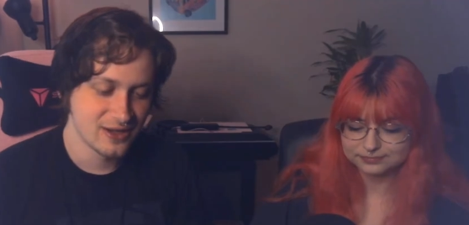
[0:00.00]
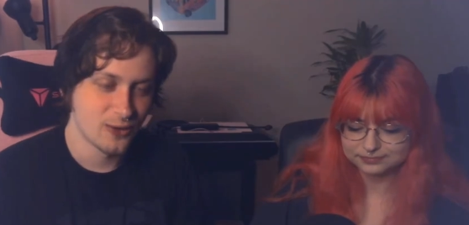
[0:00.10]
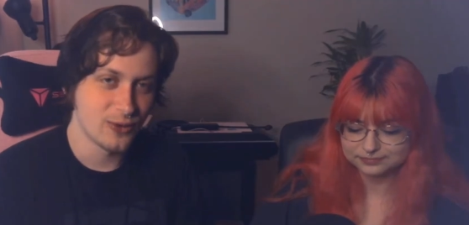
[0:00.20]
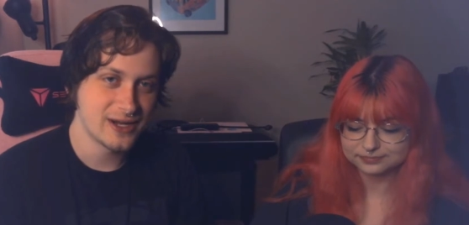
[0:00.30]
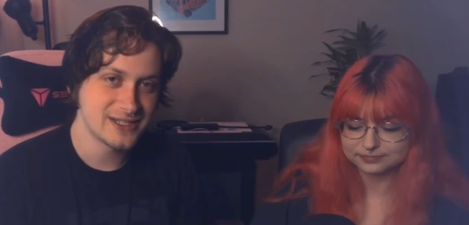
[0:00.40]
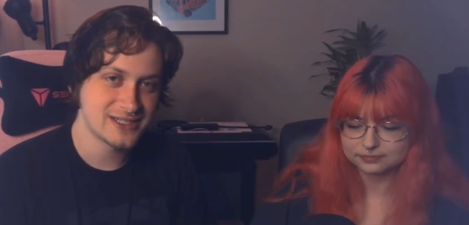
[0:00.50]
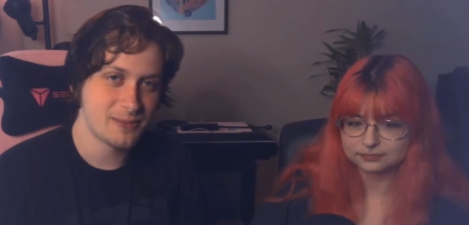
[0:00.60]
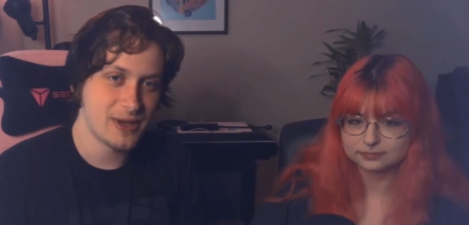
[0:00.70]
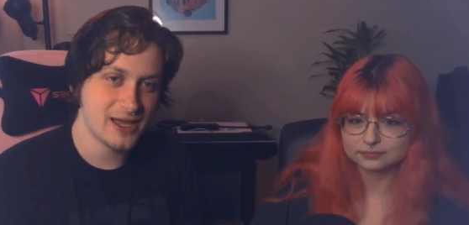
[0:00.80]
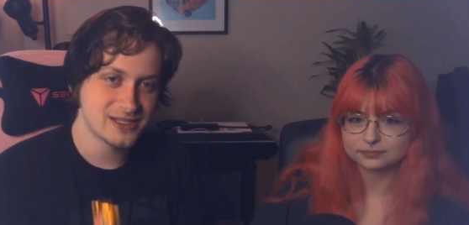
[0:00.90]
Speaker 1: What is the
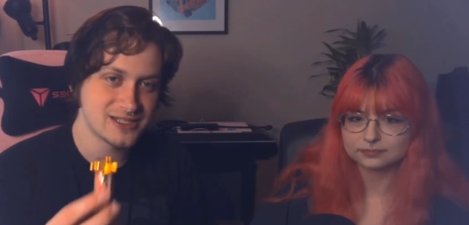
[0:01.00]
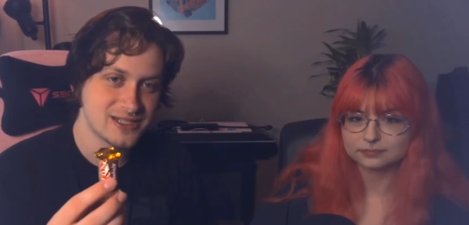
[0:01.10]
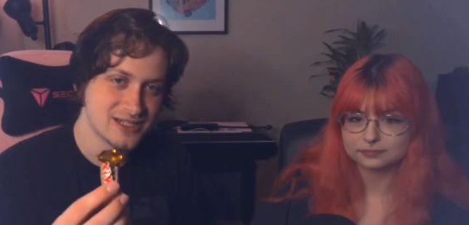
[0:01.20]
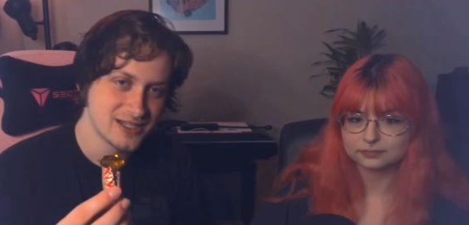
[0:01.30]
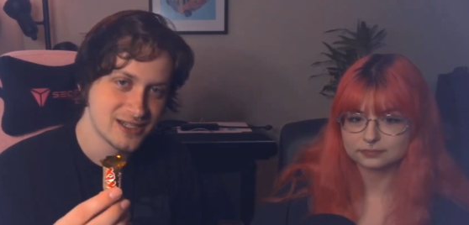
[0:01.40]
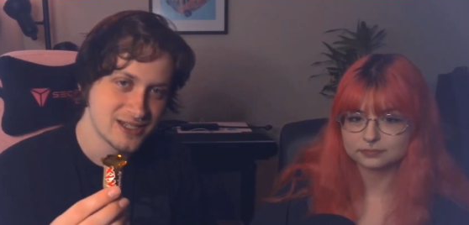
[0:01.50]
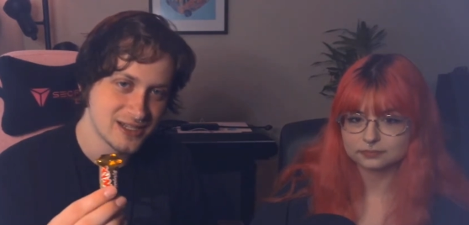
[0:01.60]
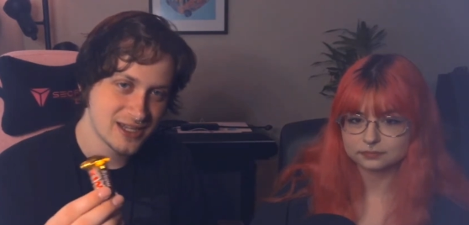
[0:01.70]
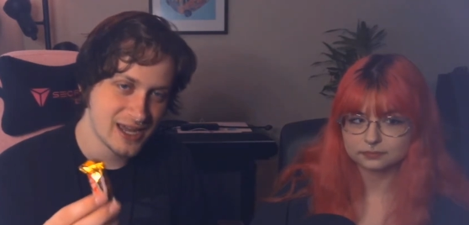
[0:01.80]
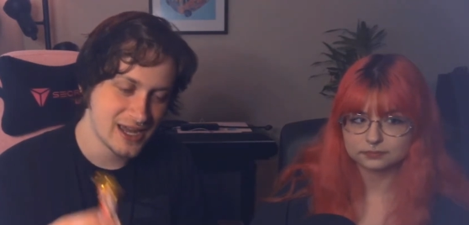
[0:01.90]
best
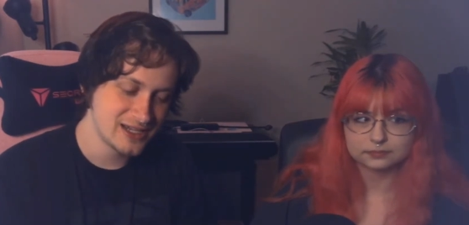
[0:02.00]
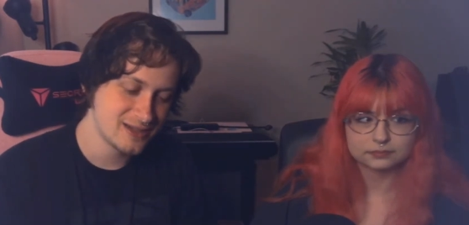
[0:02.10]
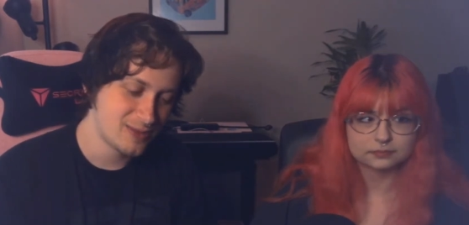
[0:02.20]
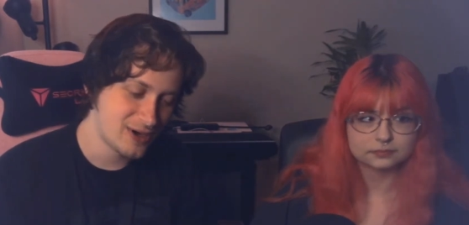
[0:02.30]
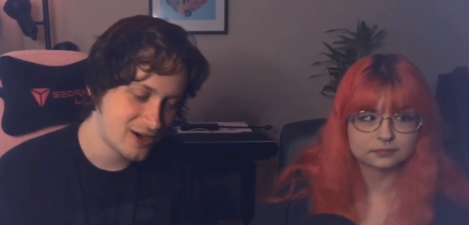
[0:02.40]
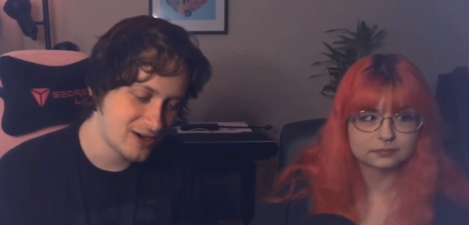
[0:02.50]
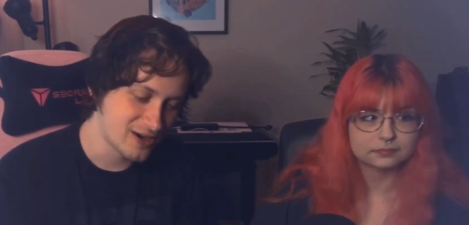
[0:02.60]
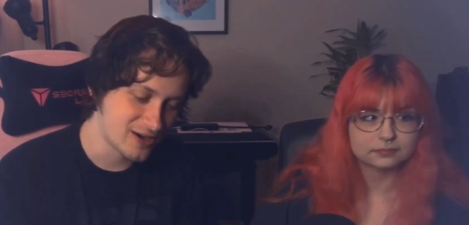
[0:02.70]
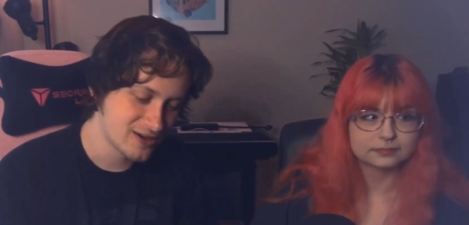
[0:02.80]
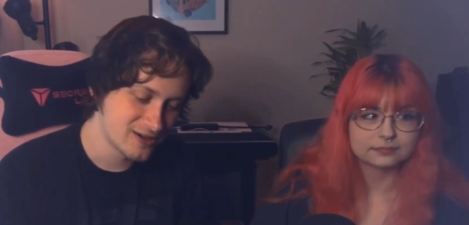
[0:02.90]
candy bar
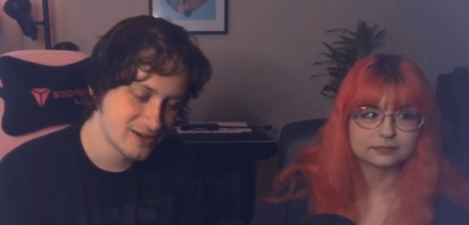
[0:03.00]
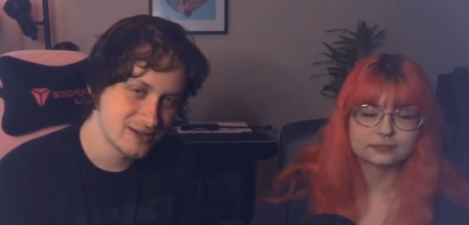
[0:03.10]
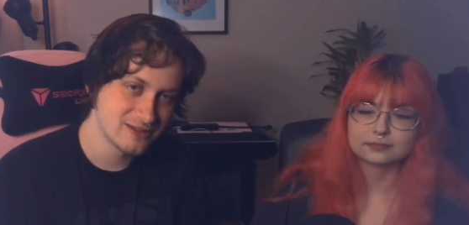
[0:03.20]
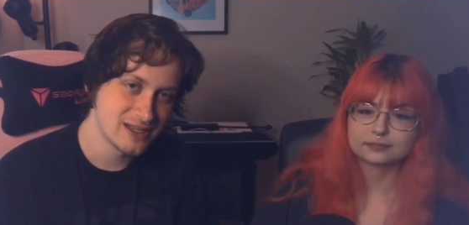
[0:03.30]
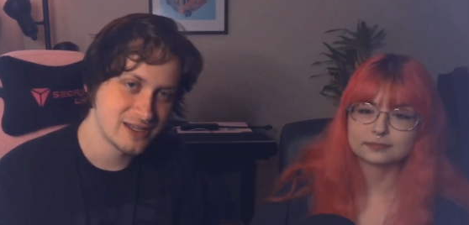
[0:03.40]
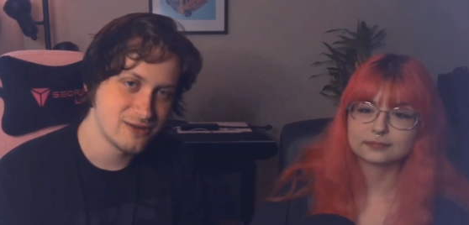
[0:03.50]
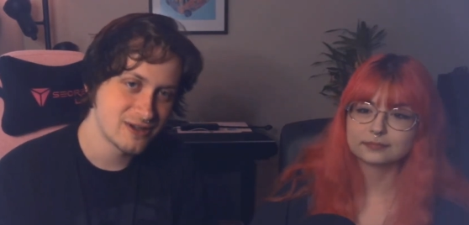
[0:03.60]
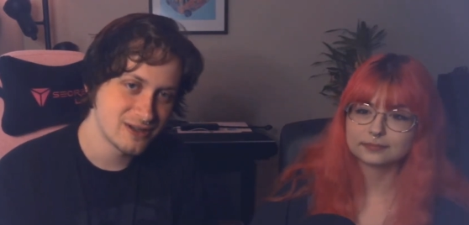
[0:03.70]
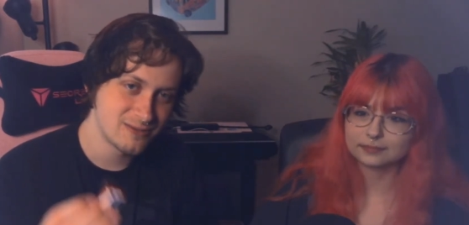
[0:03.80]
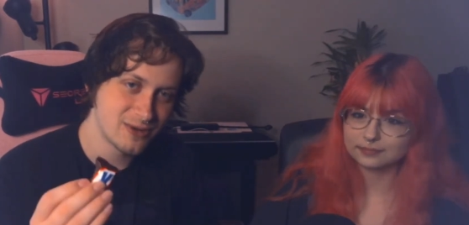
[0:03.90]
that you
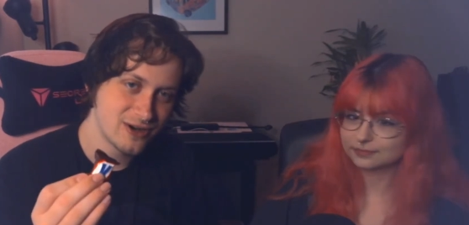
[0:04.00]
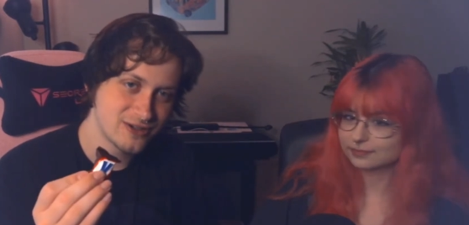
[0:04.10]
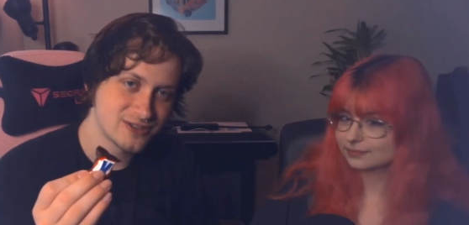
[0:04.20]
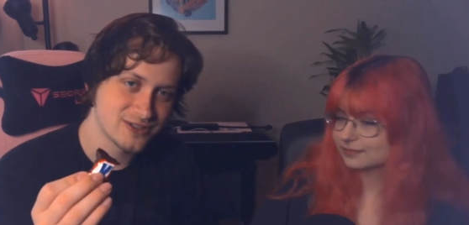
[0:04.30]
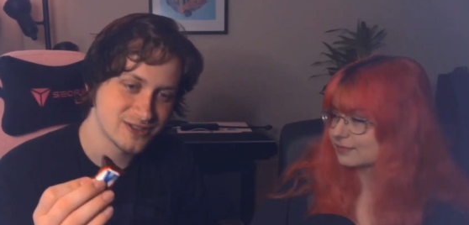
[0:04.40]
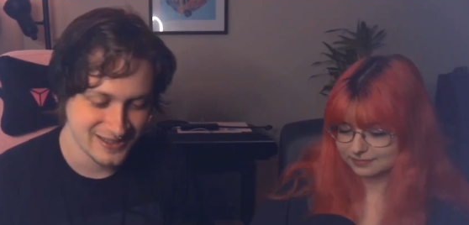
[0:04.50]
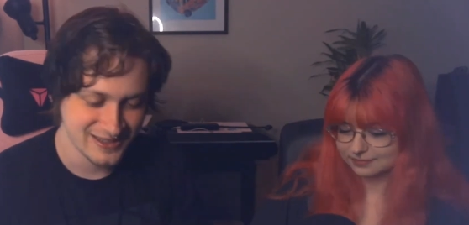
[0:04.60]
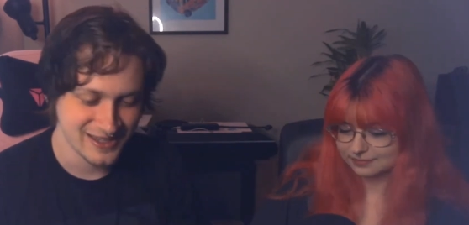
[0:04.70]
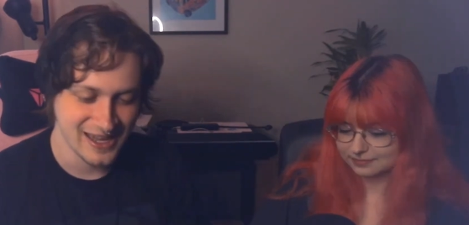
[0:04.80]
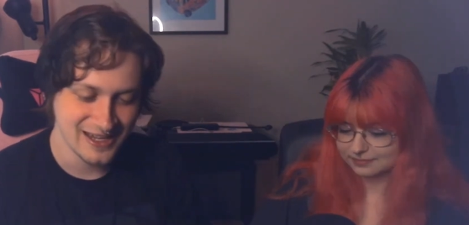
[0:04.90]
could purchase
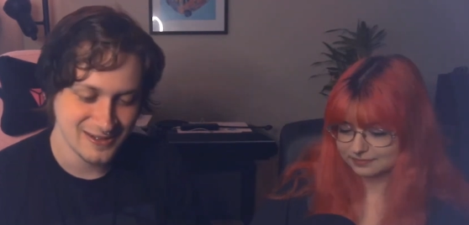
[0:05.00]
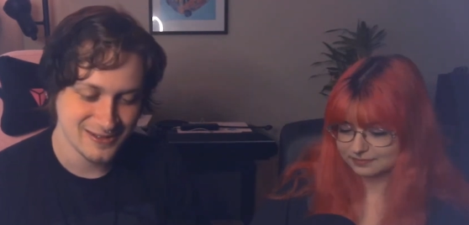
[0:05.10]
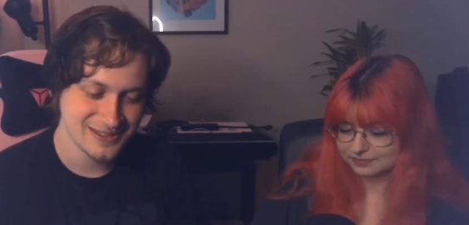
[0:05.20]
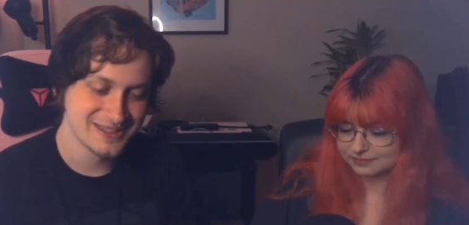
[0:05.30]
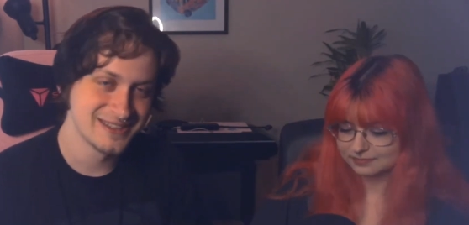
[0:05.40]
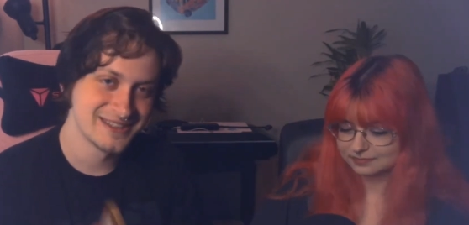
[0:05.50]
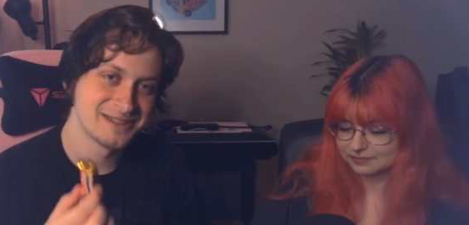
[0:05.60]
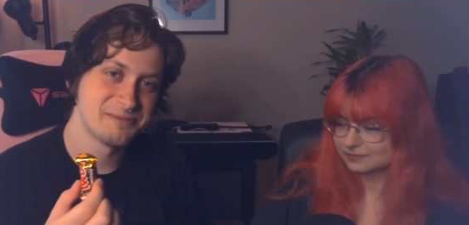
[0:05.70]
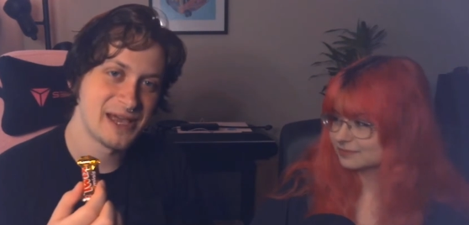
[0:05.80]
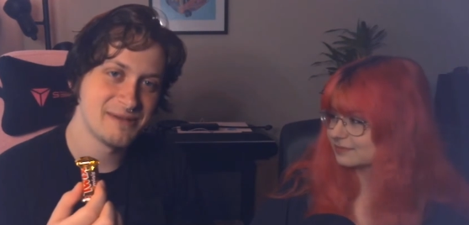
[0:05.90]
in
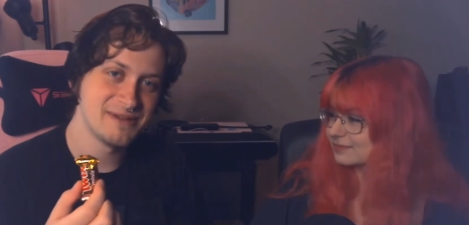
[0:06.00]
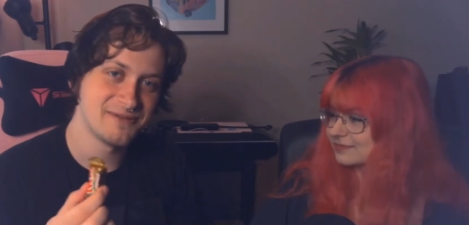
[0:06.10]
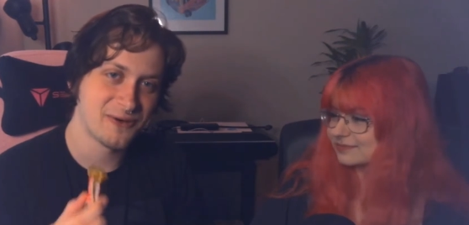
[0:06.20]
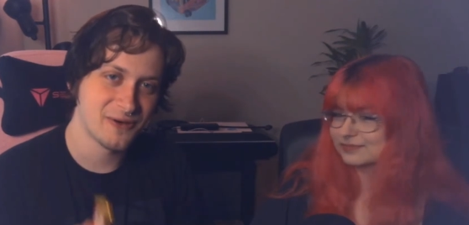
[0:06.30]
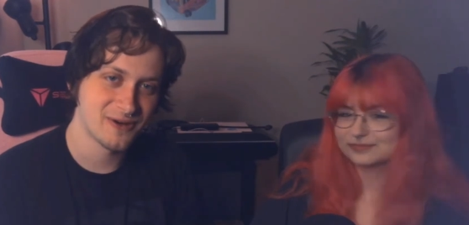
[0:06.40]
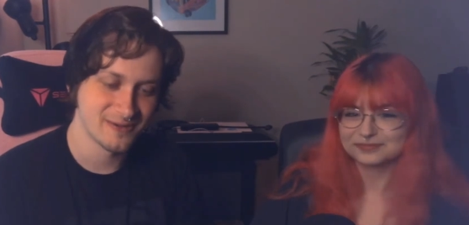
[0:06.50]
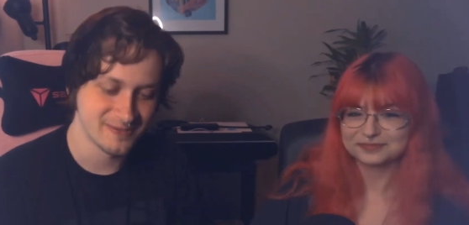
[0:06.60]
baby form?